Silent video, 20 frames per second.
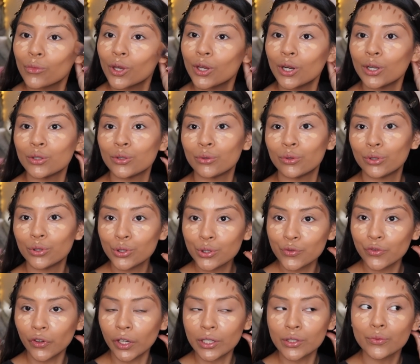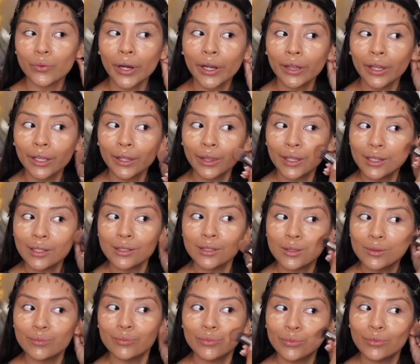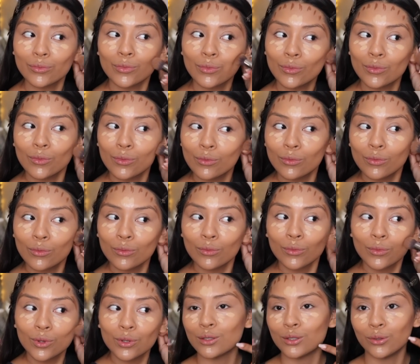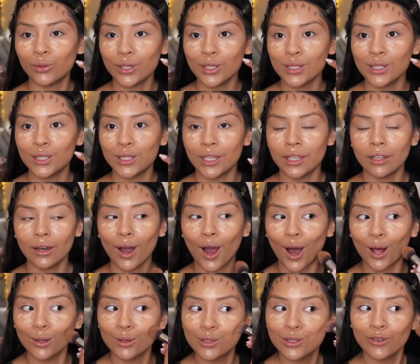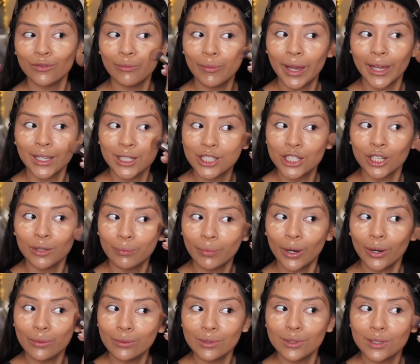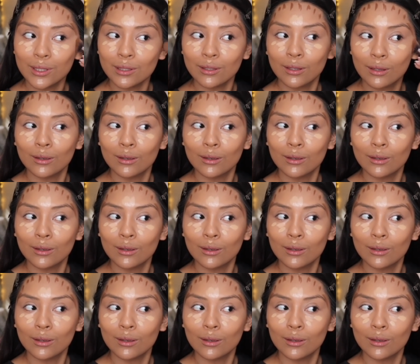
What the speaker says: And I do this face right like this. You can see the hollows of my cheekbones.